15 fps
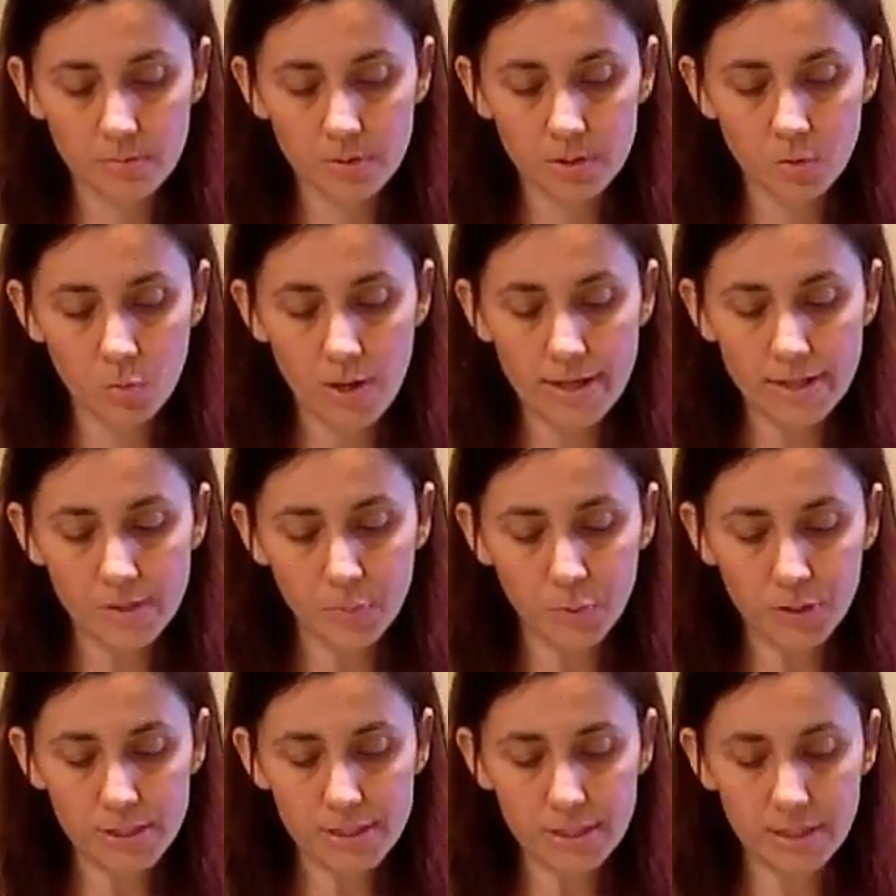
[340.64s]
the way it's
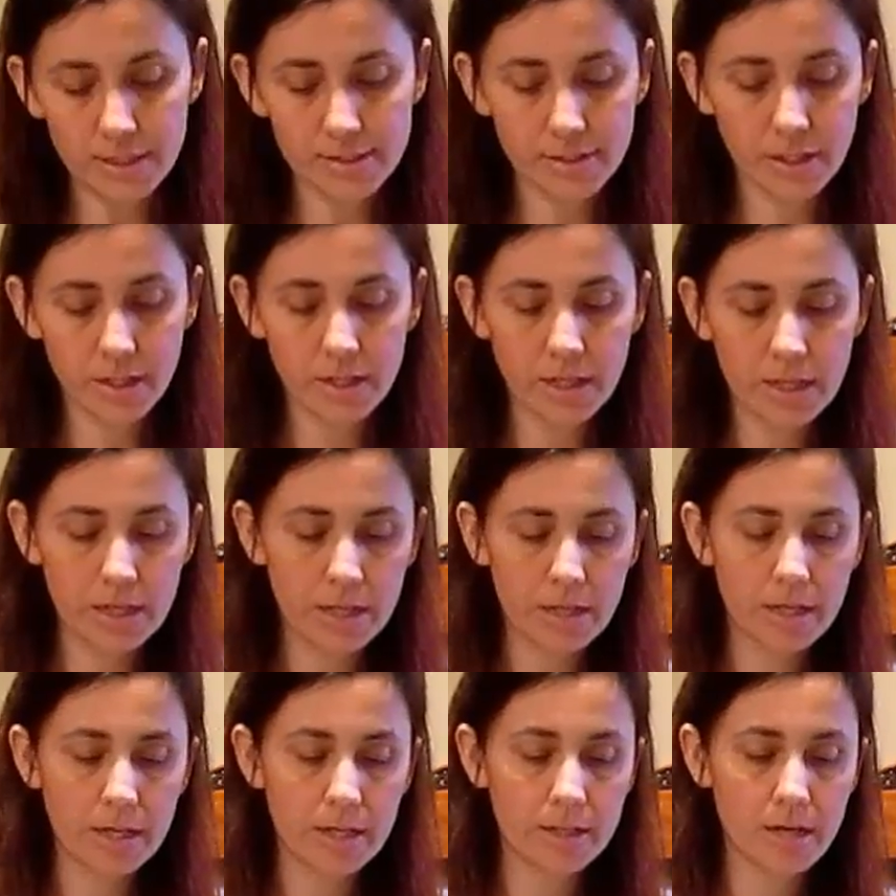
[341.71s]
printed is going to kick
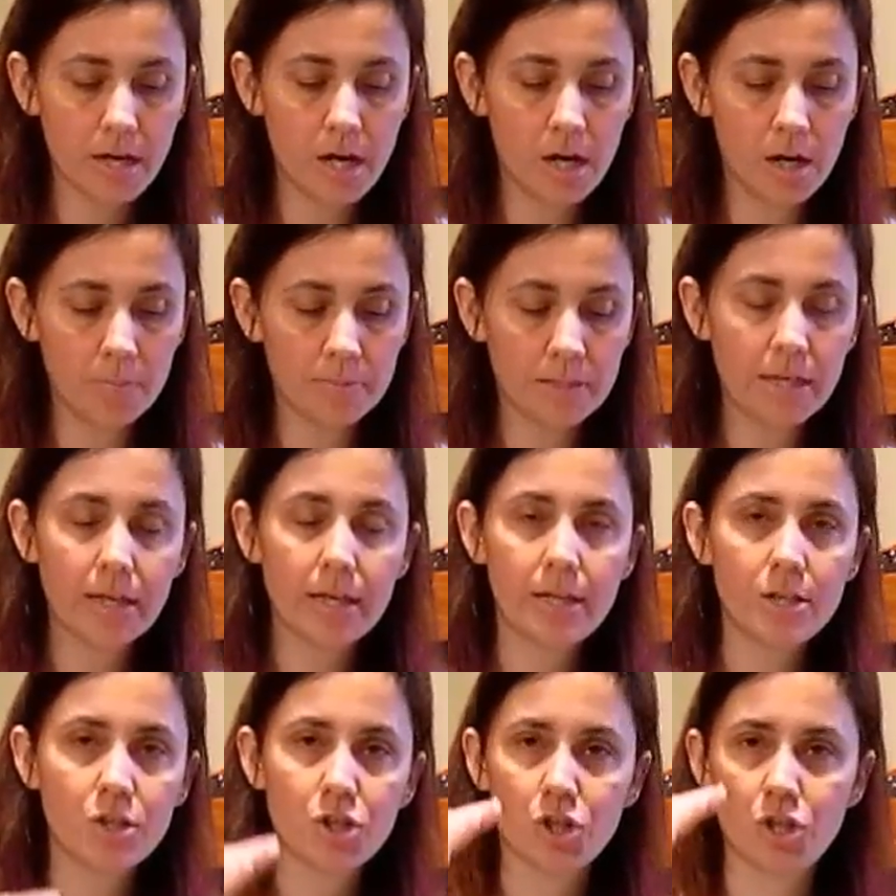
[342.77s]

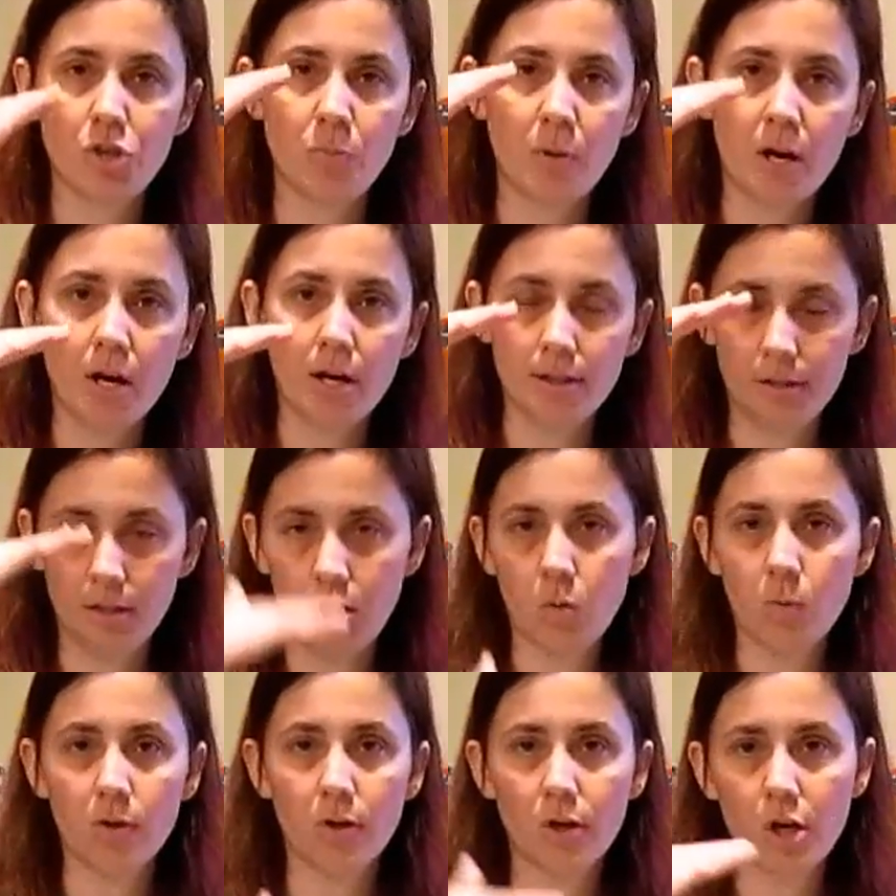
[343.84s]
each coupon
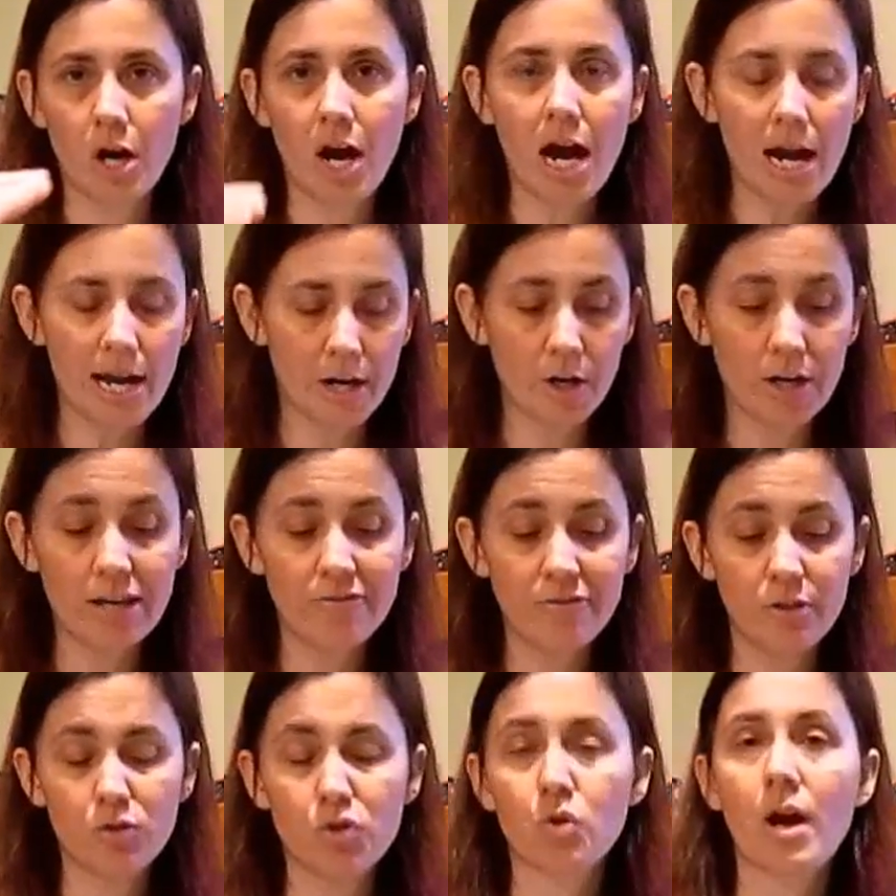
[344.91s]
lower or higher if you
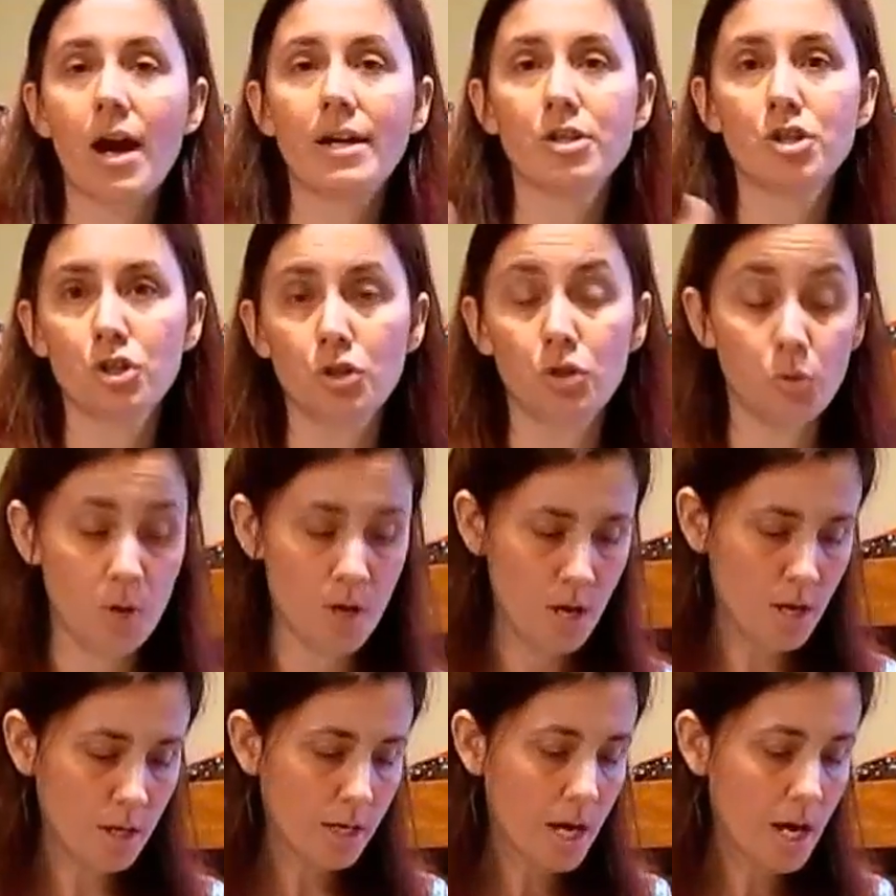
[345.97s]
try to
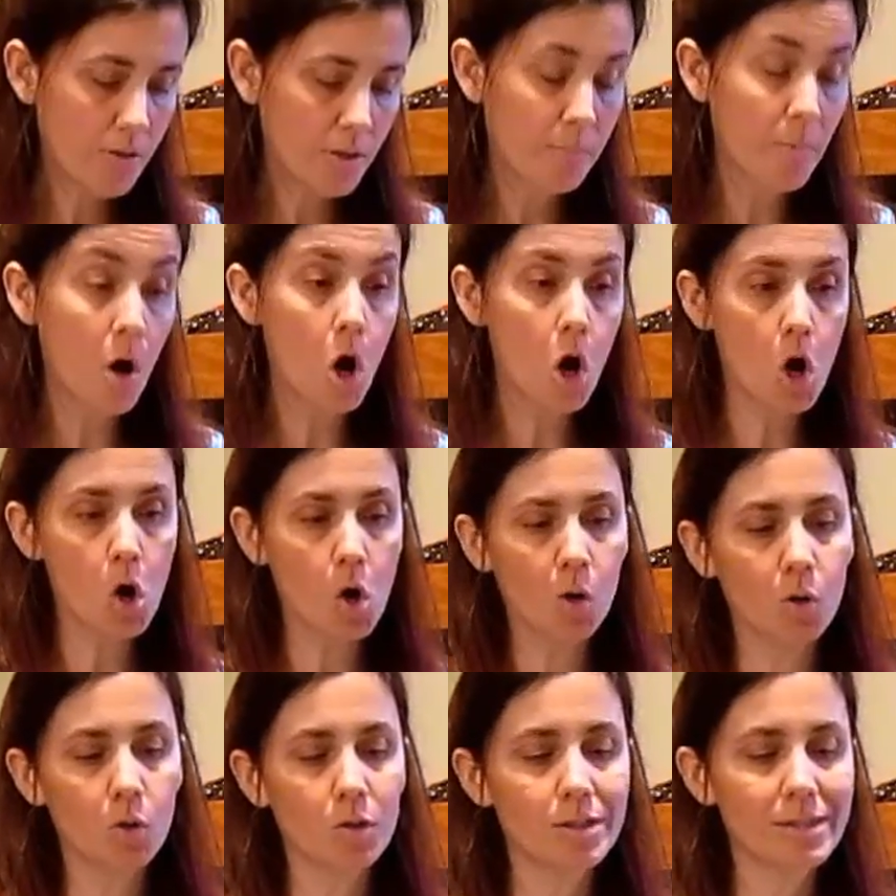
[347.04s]
cut them
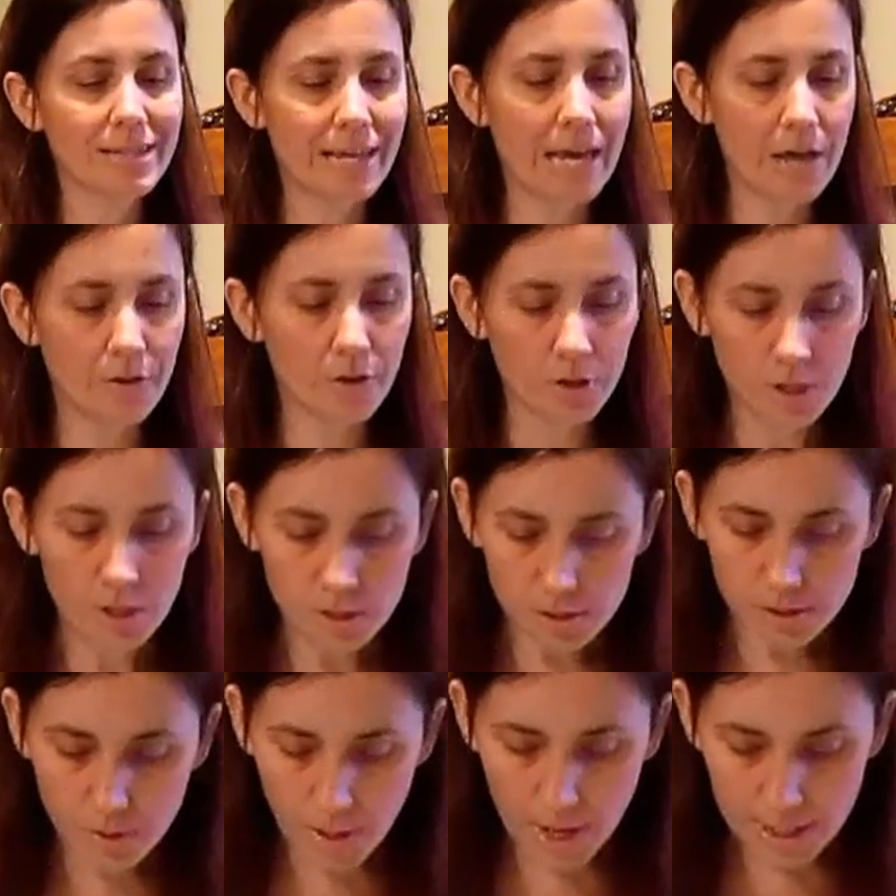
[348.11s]
all together.
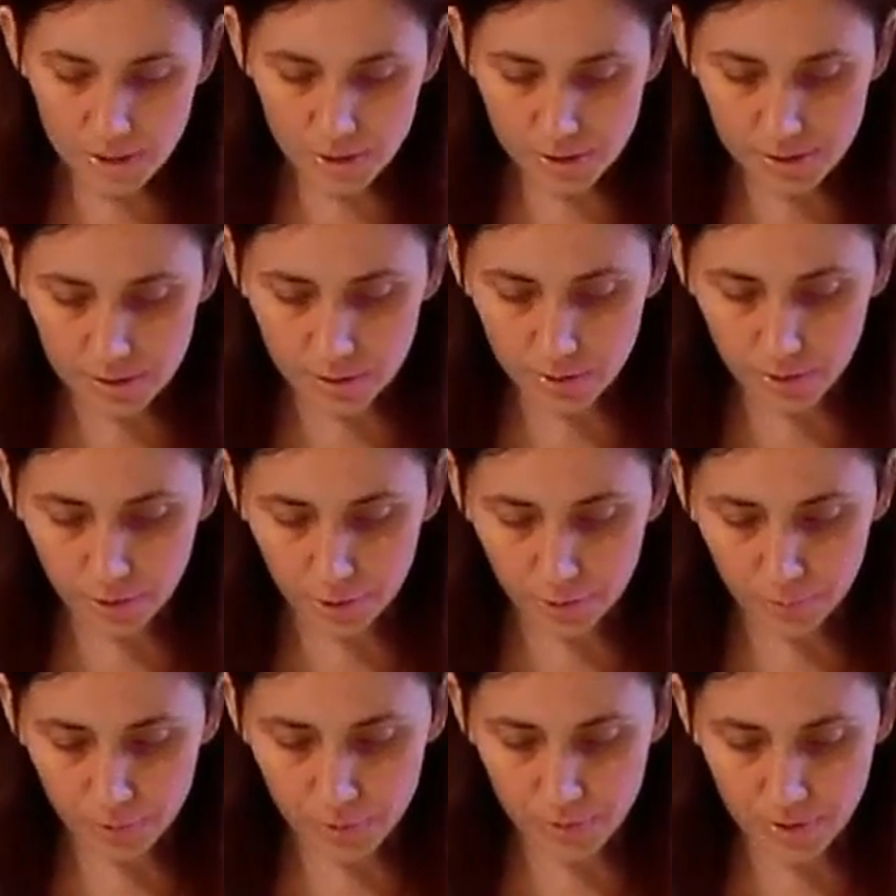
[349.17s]
So I just look
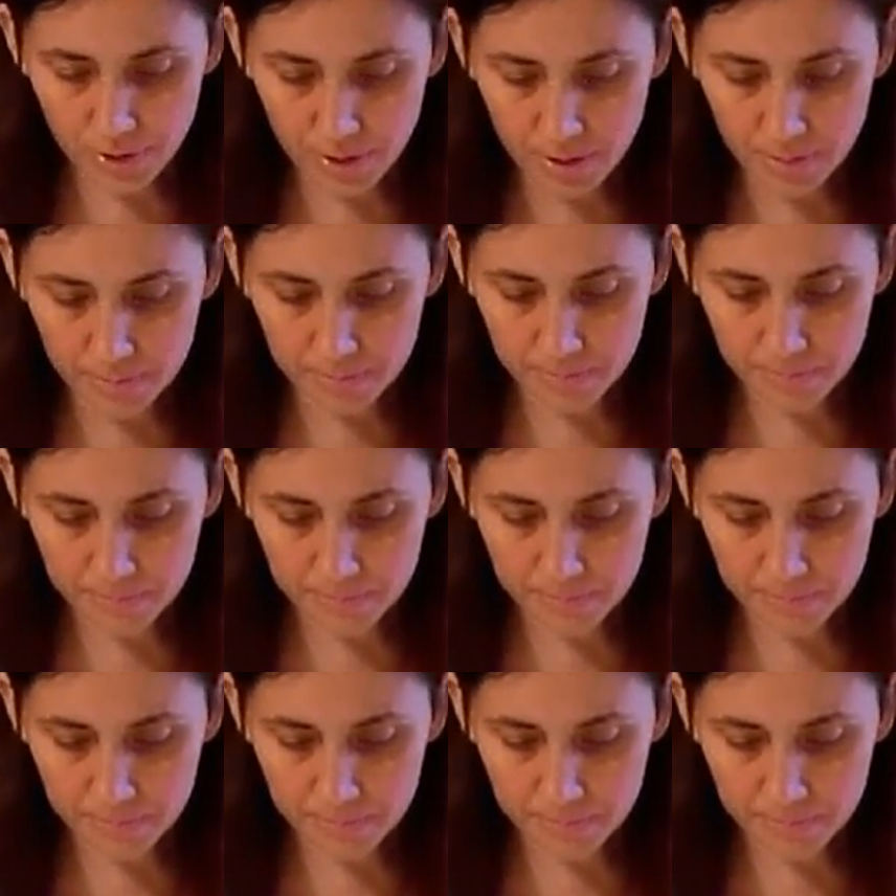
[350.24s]
through them